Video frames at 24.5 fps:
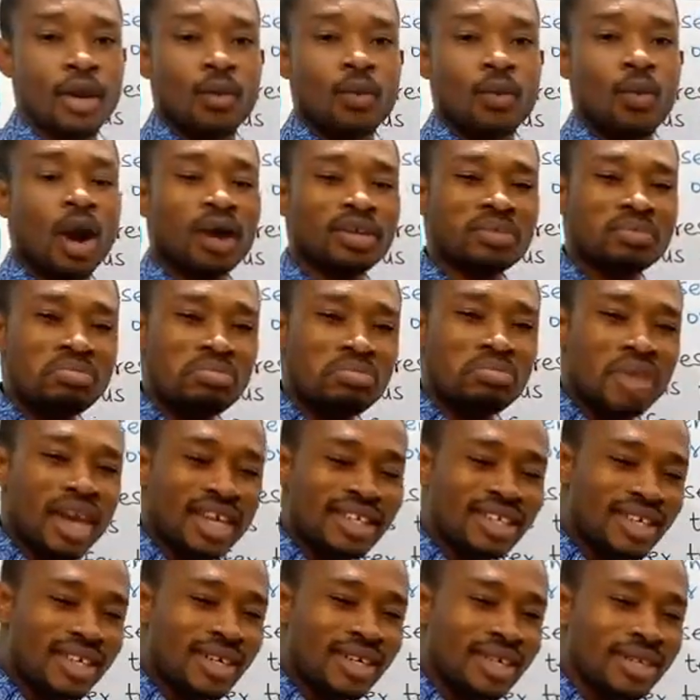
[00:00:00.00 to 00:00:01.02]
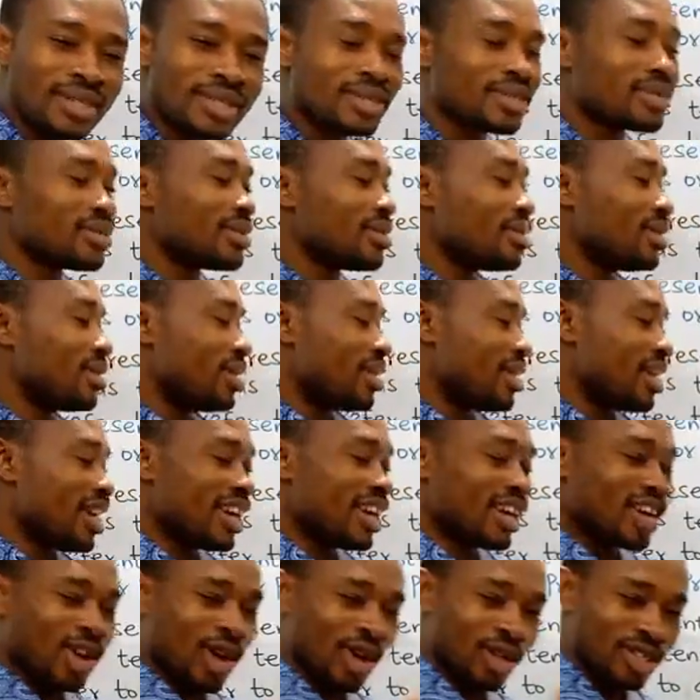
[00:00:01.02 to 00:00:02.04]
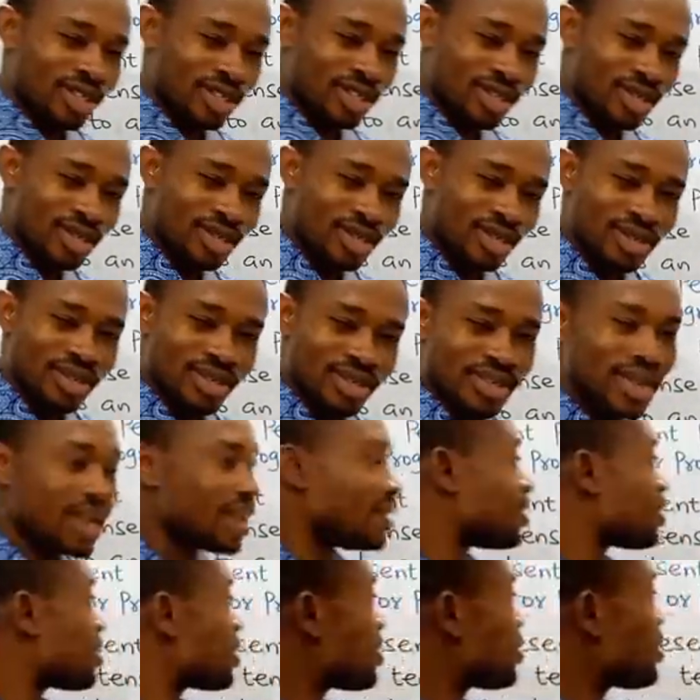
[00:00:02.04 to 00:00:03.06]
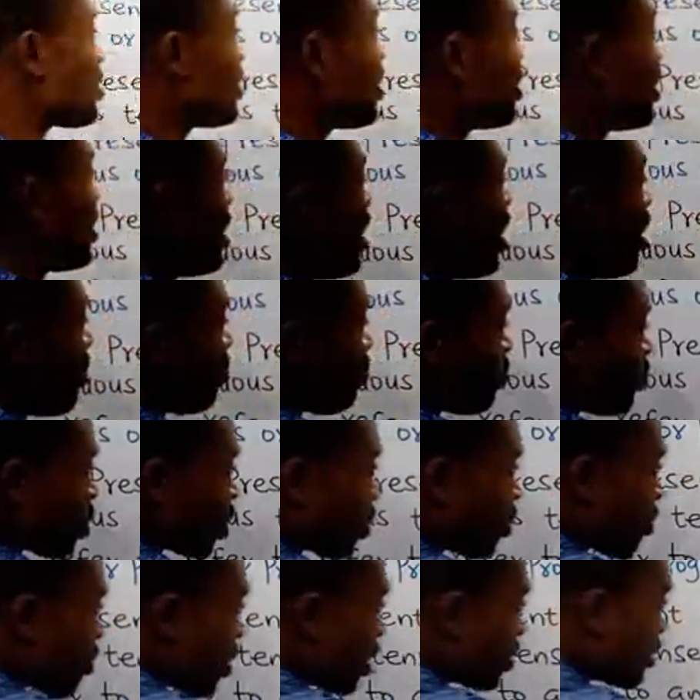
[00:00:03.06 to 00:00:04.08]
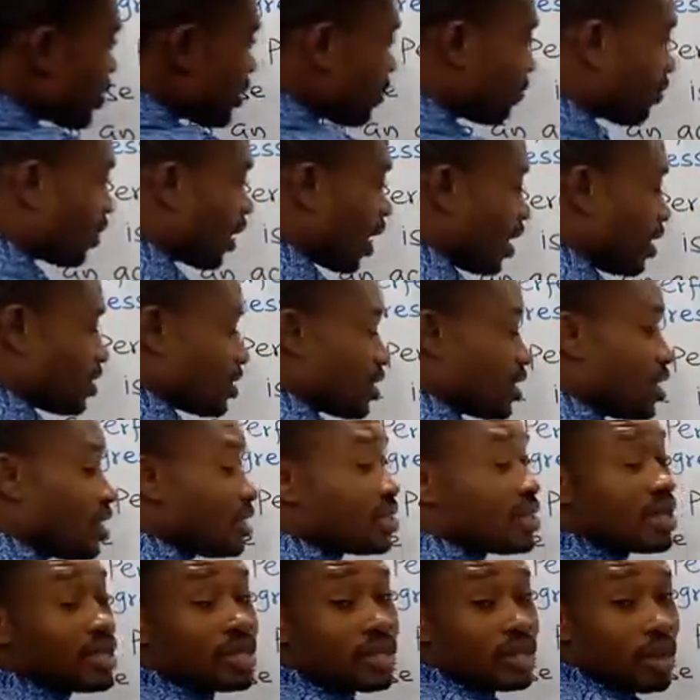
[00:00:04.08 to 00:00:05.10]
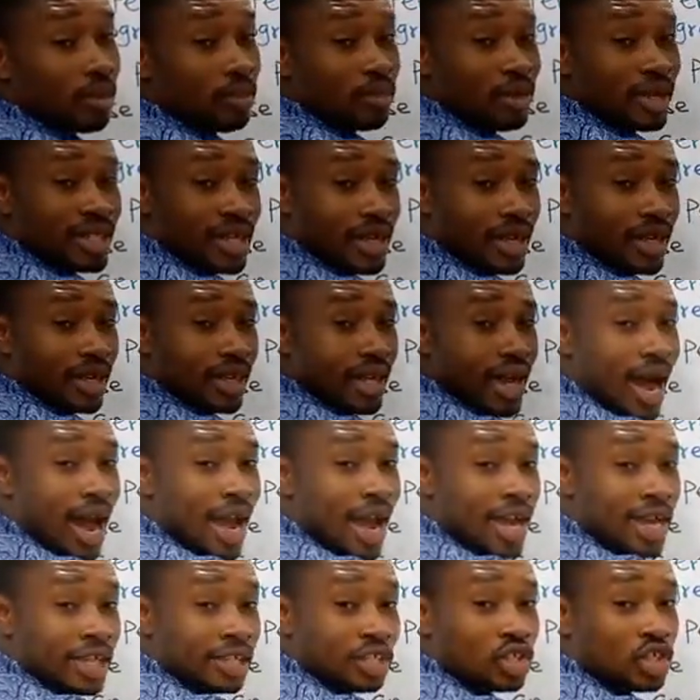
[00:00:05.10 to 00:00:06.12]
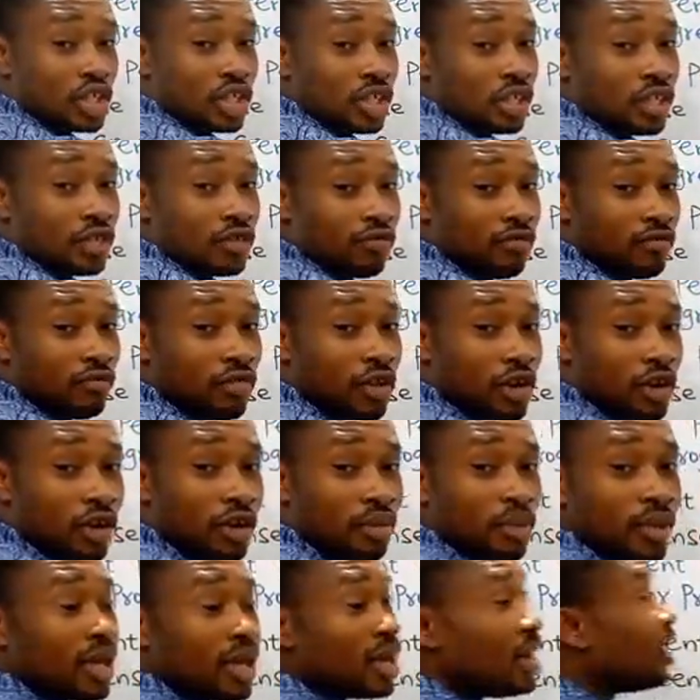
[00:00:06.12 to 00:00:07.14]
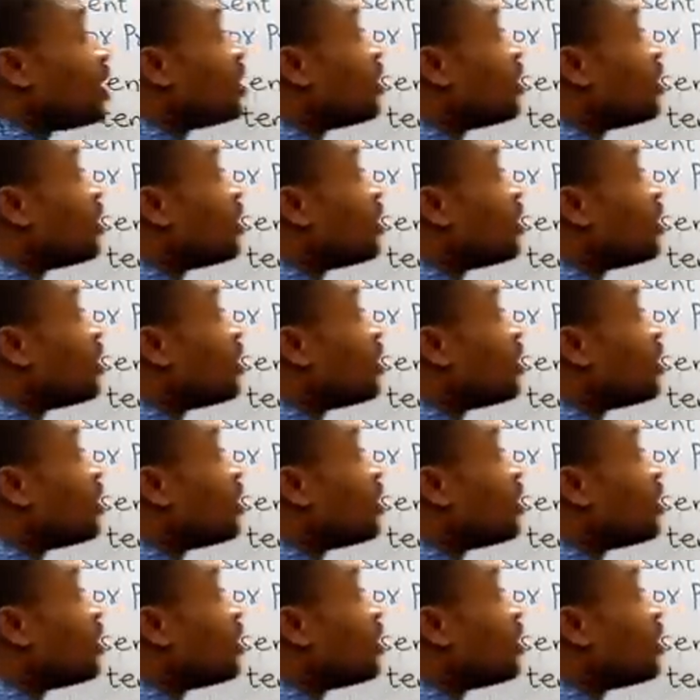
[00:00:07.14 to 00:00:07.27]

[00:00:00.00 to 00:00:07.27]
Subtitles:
What made it a continuous tense, a progressive tense, is this submitting, ing verb.